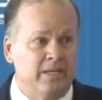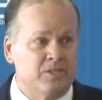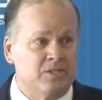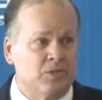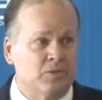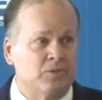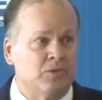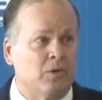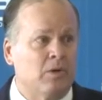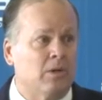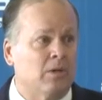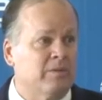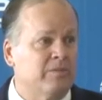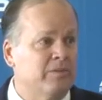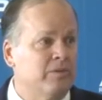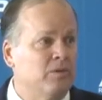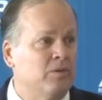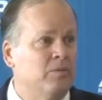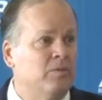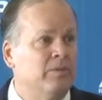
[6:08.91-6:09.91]
So to all of
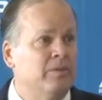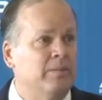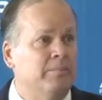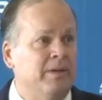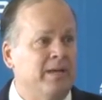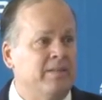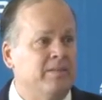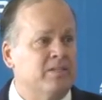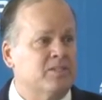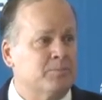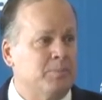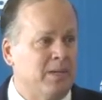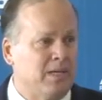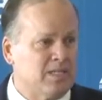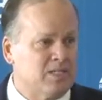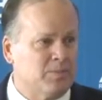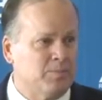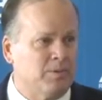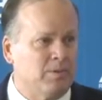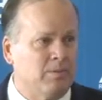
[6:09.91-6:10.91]
you that made this
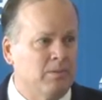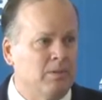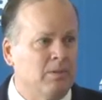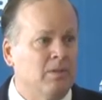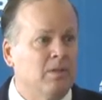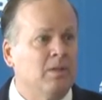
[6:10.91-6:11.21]
possible,